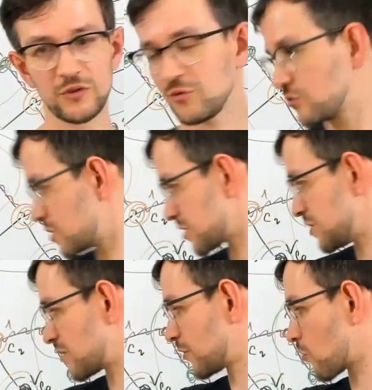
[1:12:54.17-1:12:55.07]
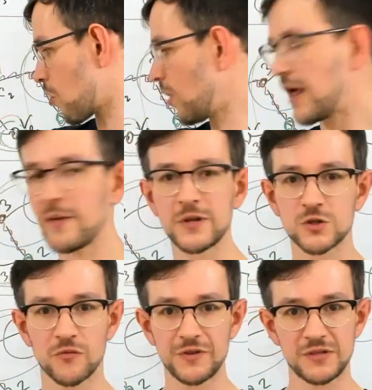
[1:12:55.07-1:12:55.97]
You just iterate over all
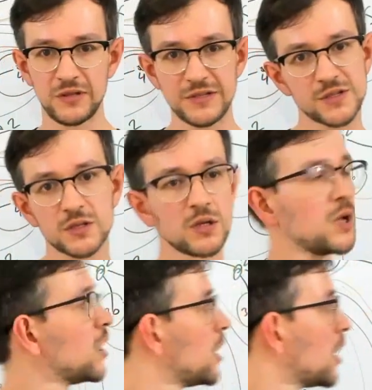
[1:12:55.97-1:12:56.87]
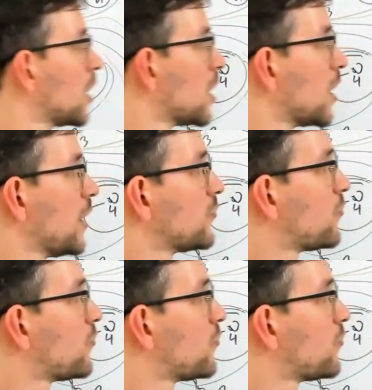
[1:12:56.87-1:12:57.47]
elements of this list. And